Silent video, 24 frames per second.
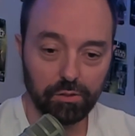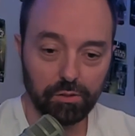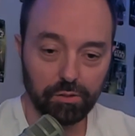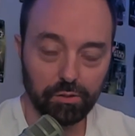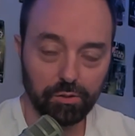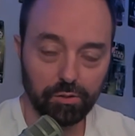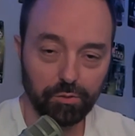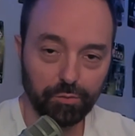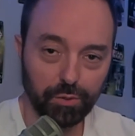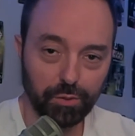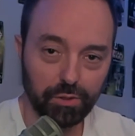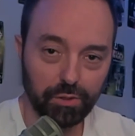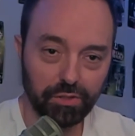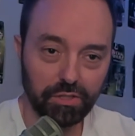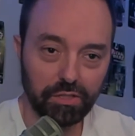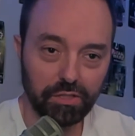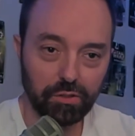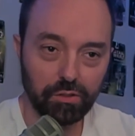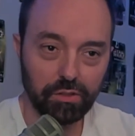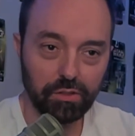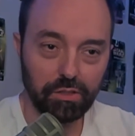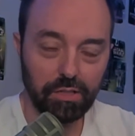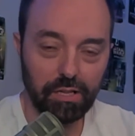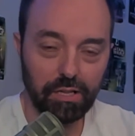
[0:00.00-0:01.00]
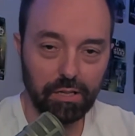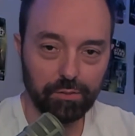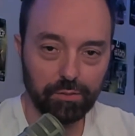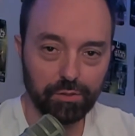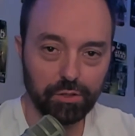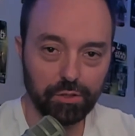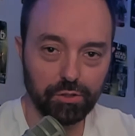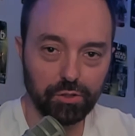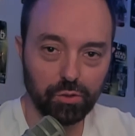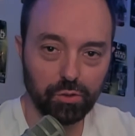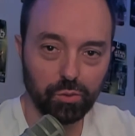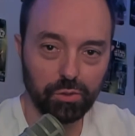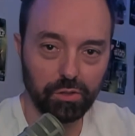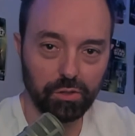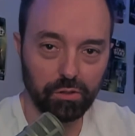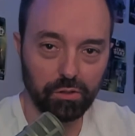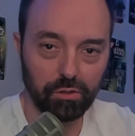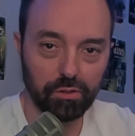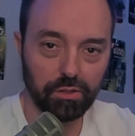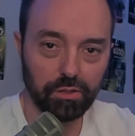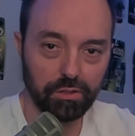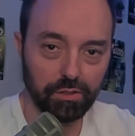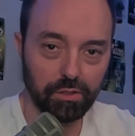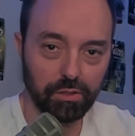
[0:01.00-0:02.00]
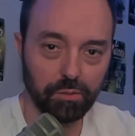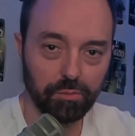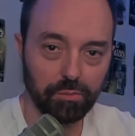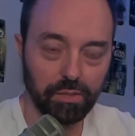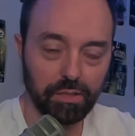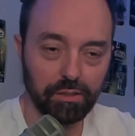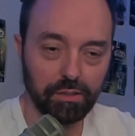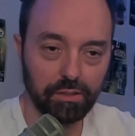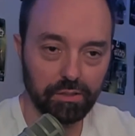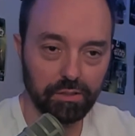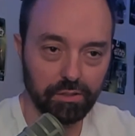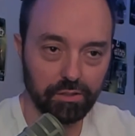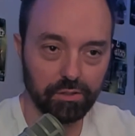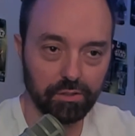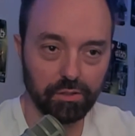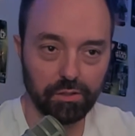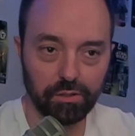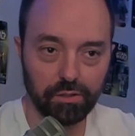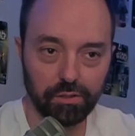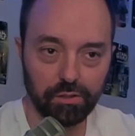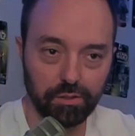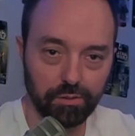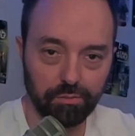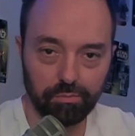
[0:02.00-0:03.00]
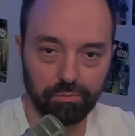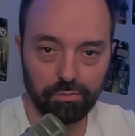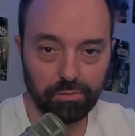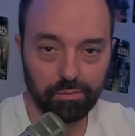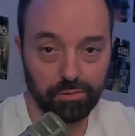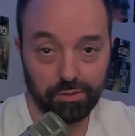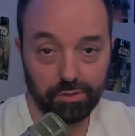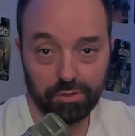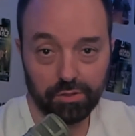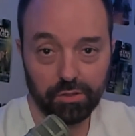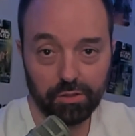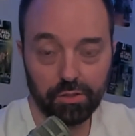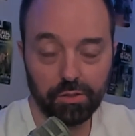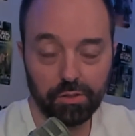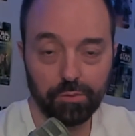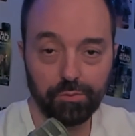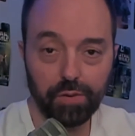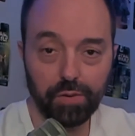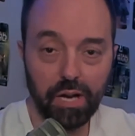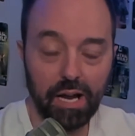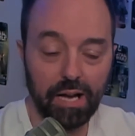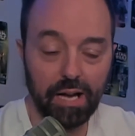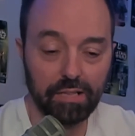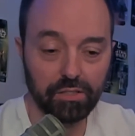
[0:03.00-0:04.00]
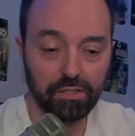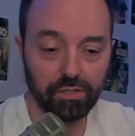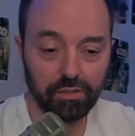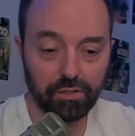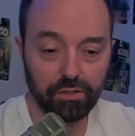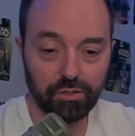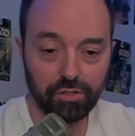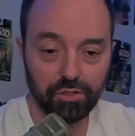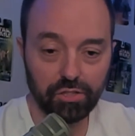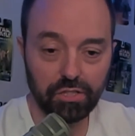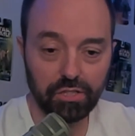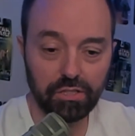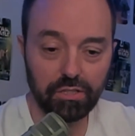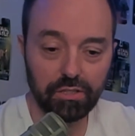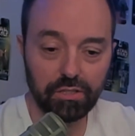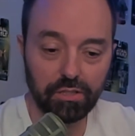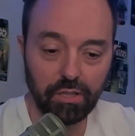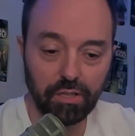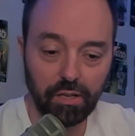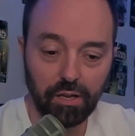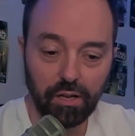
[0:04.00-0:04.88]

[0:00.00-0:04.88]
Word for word: the first thing you have to do when you look at something like this is look at this, just look at the facts. She's